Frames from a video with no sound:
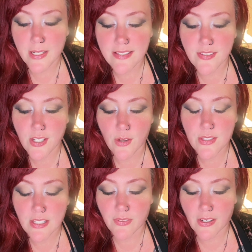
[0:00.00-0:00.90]
turquoise
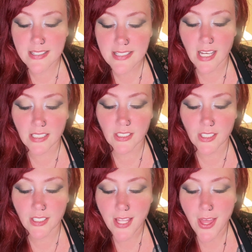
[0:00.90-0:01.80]
stones of various
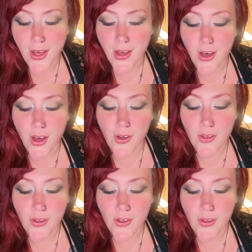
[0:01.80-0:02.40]
color,